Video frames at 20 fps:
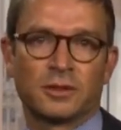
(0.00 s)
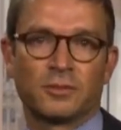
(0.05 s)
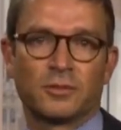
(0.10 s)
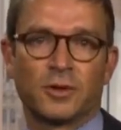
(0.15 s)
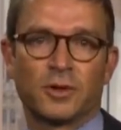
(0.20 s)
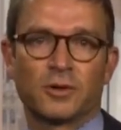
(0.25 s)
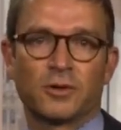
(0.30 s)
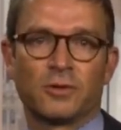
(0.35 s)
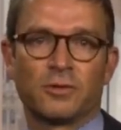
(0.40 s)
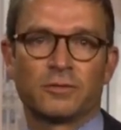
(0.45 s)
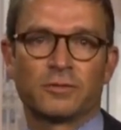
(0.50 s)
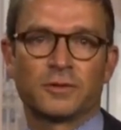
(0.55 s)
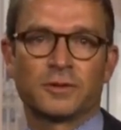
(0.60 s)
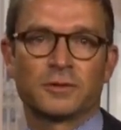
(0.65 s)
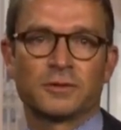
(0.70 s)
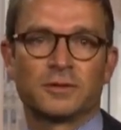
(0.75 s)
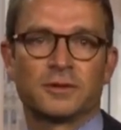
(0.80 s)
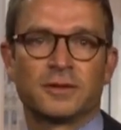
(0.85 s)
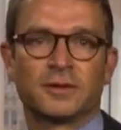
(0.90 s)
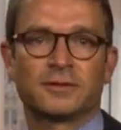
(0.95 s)

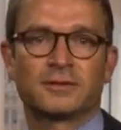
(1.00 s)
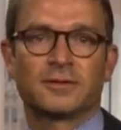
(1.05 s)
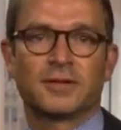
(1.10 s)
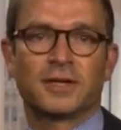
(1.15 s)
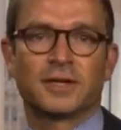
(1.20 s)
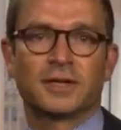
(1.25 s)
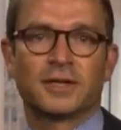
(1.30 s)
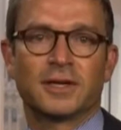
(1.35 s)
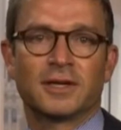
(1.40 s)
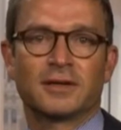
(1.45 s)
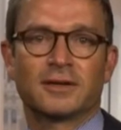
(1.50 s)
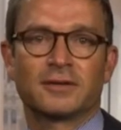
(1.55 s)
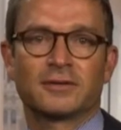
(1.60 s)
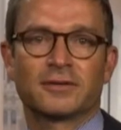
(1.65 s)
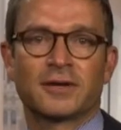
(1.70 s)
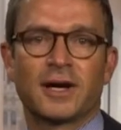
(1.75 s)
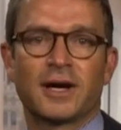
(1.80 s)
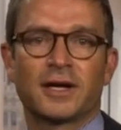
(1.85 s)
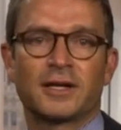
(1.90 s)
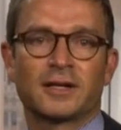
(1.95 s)
Moreover, this technique
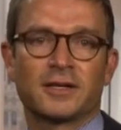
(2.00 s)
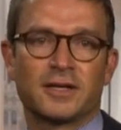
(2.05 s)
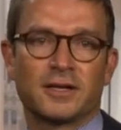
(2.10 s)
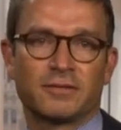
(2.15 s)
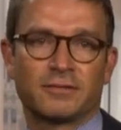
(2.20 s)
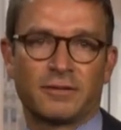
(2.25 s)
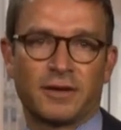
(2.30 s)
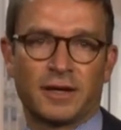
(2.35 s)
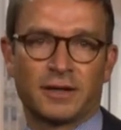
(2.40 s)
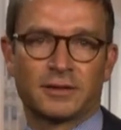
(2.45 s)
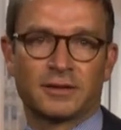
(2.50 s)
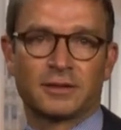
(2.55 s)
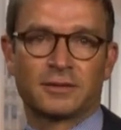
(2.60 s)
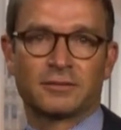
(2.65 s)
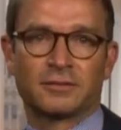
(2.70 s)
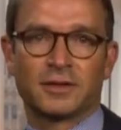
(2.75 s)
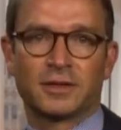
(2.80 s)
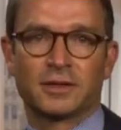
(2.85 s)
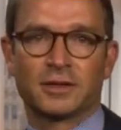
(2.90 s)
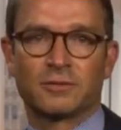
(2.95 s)
is highly
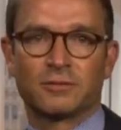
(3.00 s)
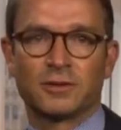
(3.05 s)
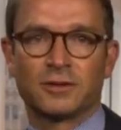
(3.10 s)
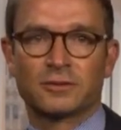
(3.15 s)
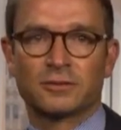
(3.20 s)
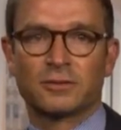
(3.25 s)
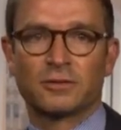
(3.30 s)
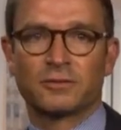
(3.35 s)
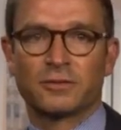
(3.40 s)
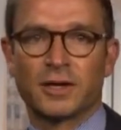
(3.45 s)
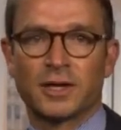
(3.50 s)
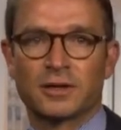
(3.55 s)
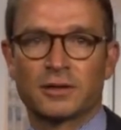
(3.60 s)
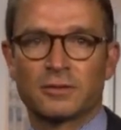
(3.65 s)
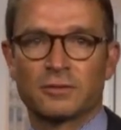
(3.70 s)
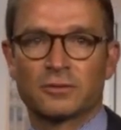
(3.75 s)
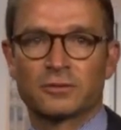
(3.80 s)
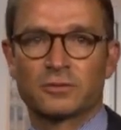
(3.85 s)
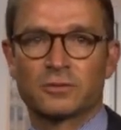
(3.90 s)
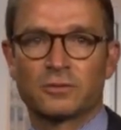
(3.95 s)
effective and the risk of
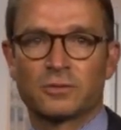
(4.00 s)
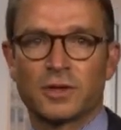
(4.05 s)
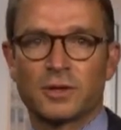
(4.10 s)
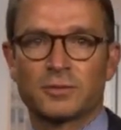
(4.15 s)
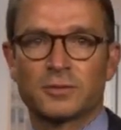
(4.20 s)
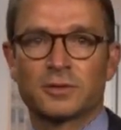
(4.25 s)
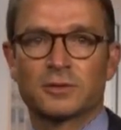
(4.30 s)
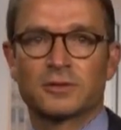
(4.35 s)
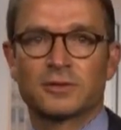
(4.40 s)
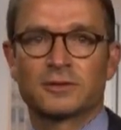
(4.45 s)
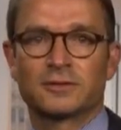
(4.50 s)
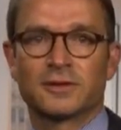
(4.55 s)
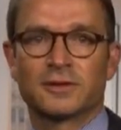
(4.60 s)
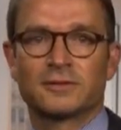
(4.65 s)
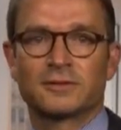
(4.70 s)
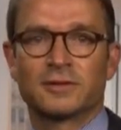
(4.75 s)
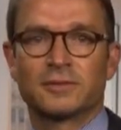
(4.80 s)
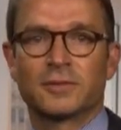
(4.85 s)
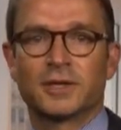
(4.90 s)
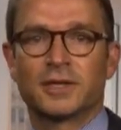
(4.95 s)
aneurysm rupture is
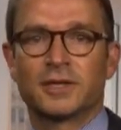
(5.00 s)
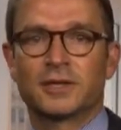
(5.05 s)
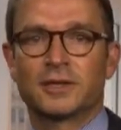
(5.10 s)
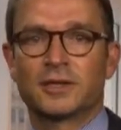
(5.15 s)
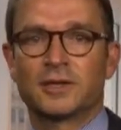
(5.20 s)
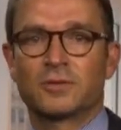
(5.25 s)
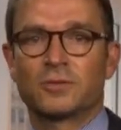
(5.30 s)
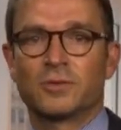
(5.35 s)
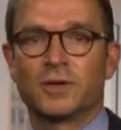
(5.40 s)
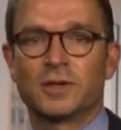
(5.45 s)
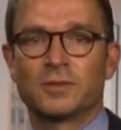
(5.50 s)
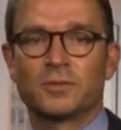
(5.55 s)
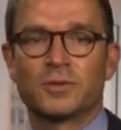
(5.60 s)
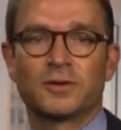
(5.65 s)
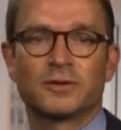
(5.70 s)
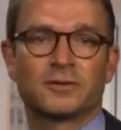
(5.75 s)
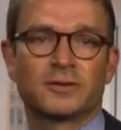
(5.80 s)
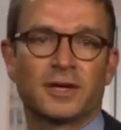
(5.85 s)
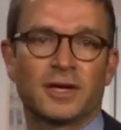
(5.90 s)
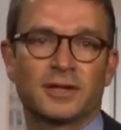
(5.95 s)
estimated in
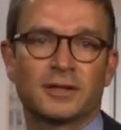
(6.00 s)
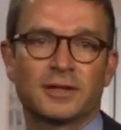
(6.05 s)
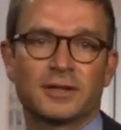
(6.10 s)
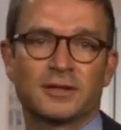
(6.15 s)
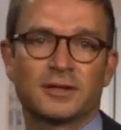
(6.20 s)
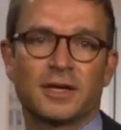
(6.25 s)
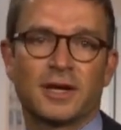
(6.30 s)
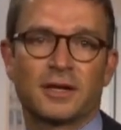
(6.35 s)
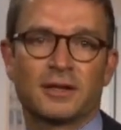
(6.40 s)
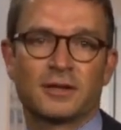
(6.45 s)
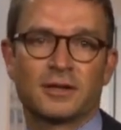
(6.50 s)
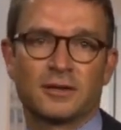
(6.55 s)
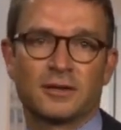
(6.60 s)
1% in 10